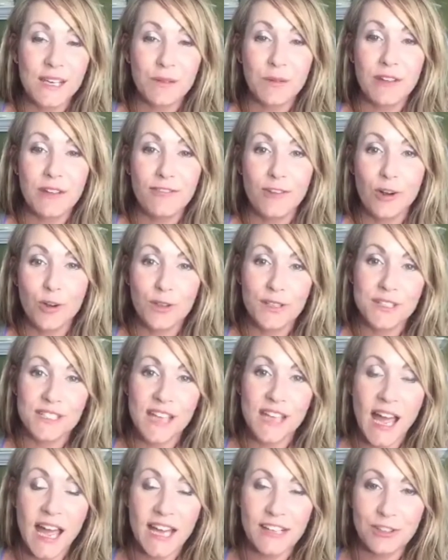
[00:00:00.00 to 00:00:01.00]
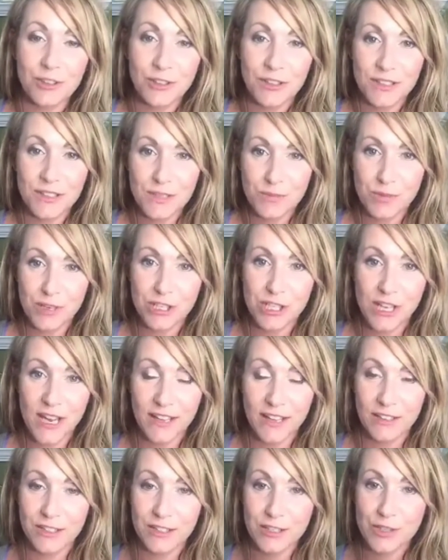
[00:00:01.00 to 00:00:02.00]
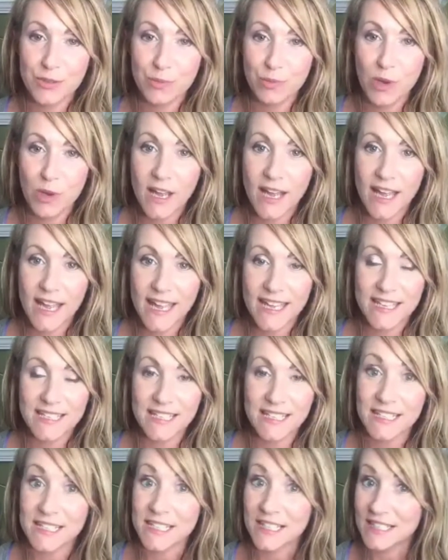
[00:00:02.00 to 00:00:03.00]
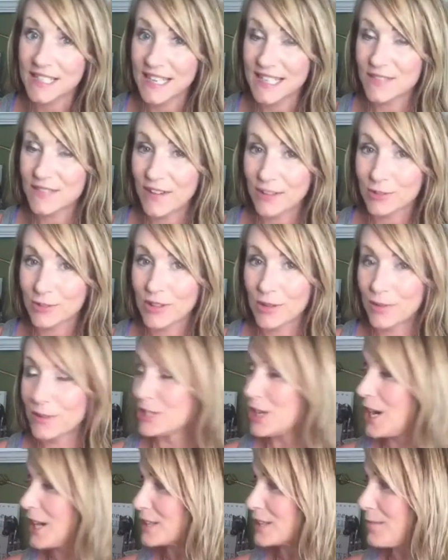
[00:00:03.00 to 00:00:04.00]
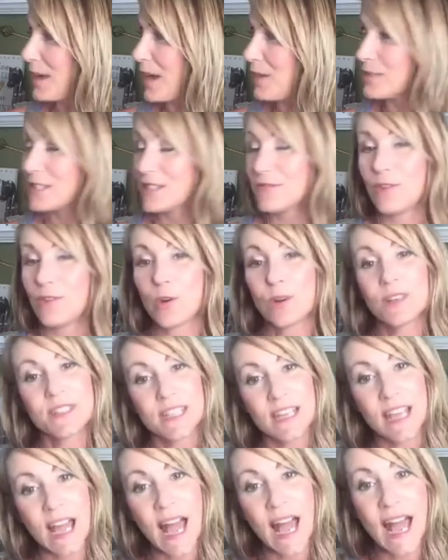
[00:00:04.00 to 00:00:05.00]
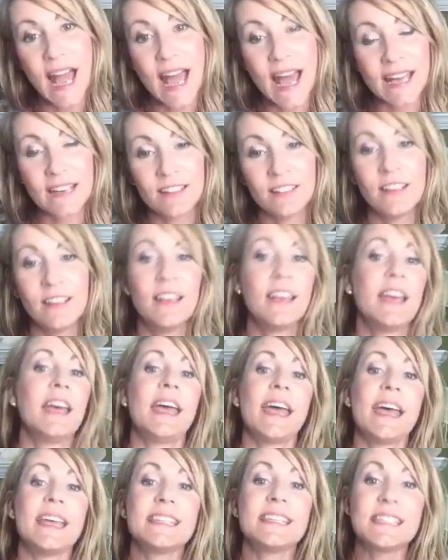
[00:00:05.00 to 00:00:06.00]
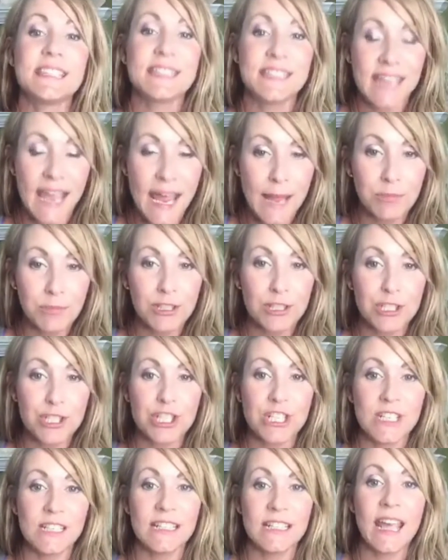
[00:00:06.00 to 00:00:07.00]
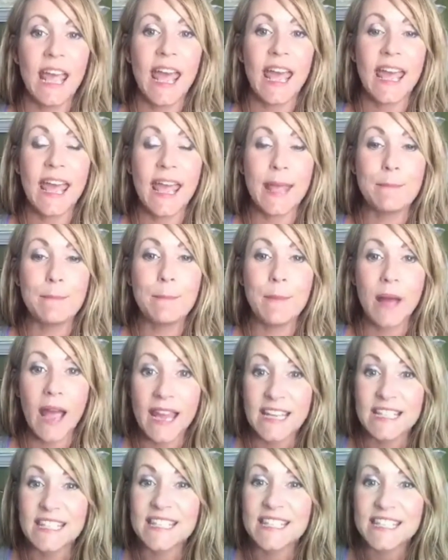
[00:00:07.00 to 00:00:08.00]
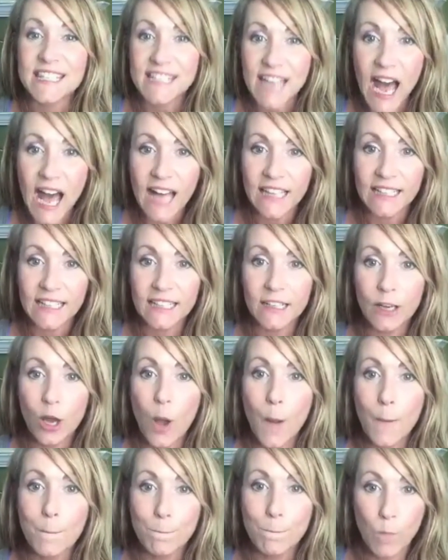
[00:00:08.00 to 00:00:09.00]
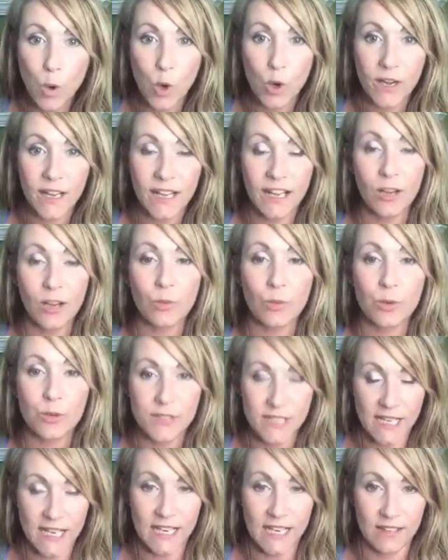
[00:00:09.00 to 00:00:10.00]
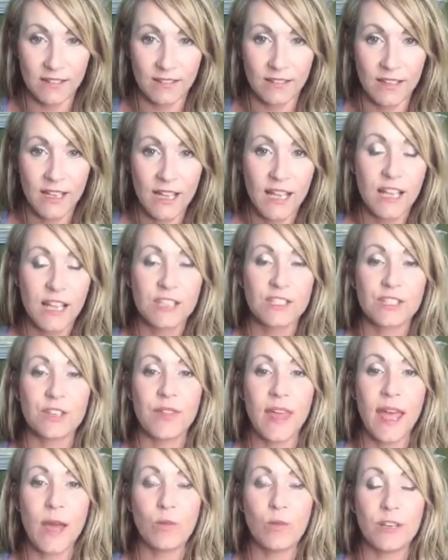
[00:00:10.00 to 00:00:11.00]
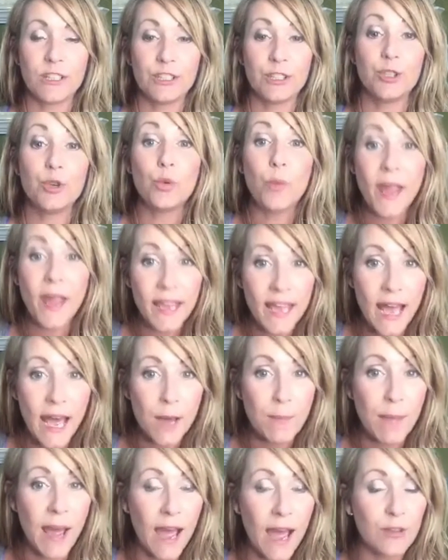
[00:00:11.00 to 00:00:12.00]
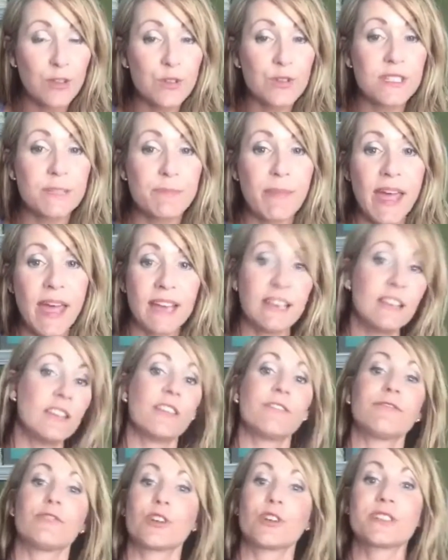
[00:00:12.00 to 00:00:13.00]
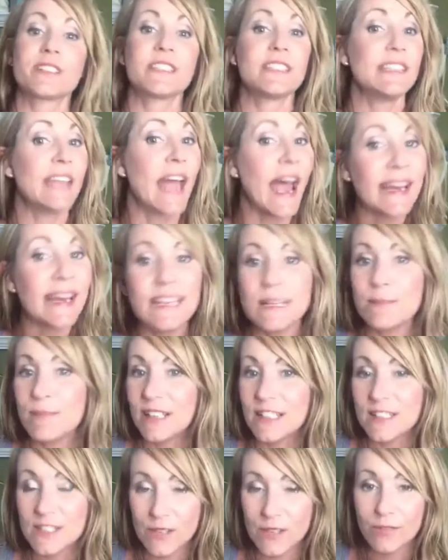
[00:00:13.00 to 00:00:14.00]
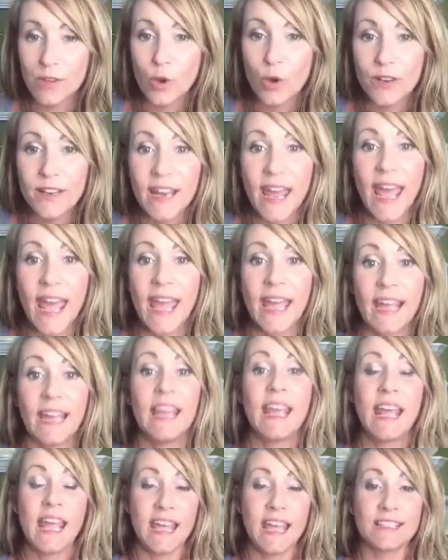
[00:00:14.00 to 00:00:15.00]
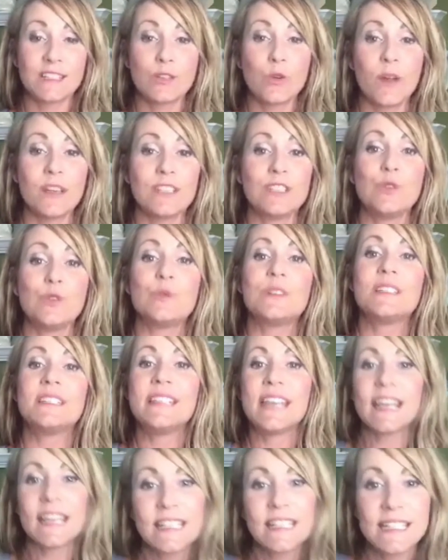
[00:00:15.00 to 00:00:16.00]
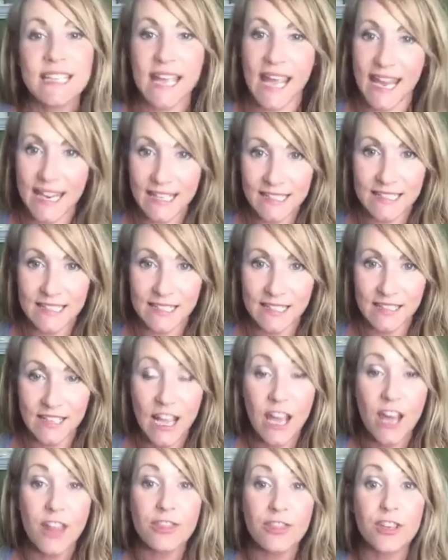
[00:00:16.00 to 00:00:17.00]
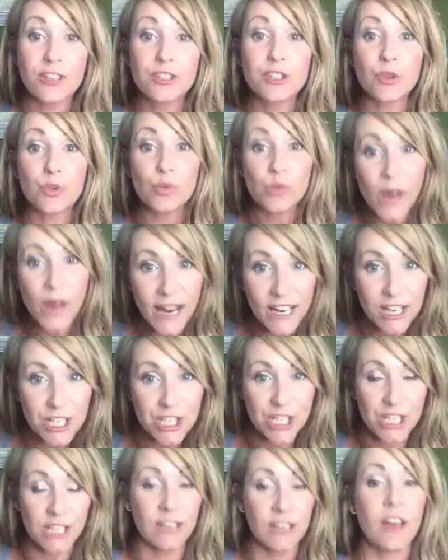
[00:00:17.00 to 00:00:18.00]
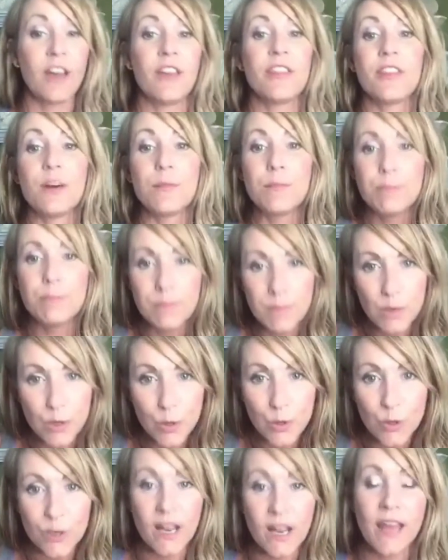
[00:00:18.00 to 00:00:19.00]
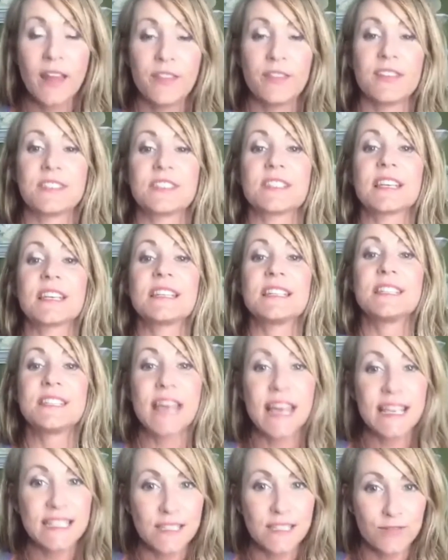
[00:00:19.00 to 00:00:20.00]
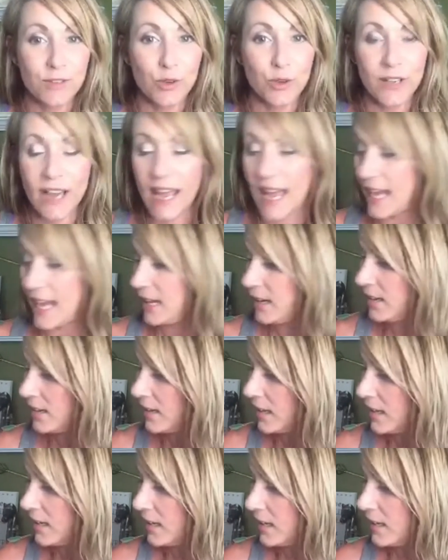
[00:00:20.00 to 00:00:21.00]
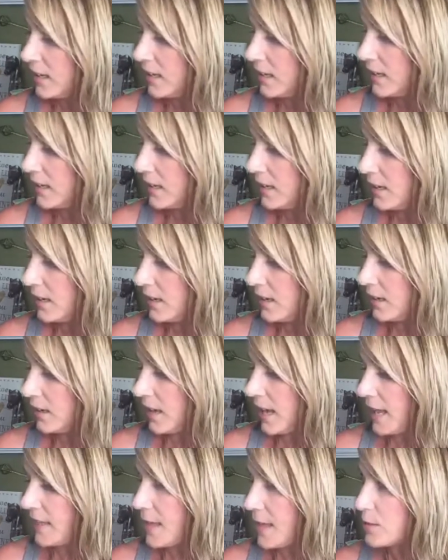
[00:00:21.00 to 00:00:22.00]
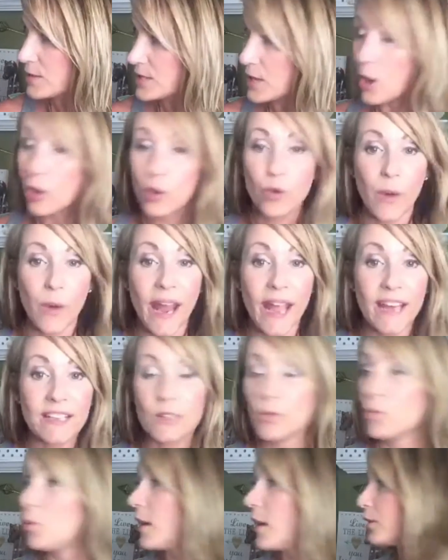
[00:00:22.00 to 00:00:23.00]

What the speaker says: that we focused on during the spring challenge was a success factor that we talked about was focusing on establishing a solid morning routine so that when you wake up, how you spend the first 90 minutes of your day is going to dictate the direction, the mood, the success of your day. And that was all grand and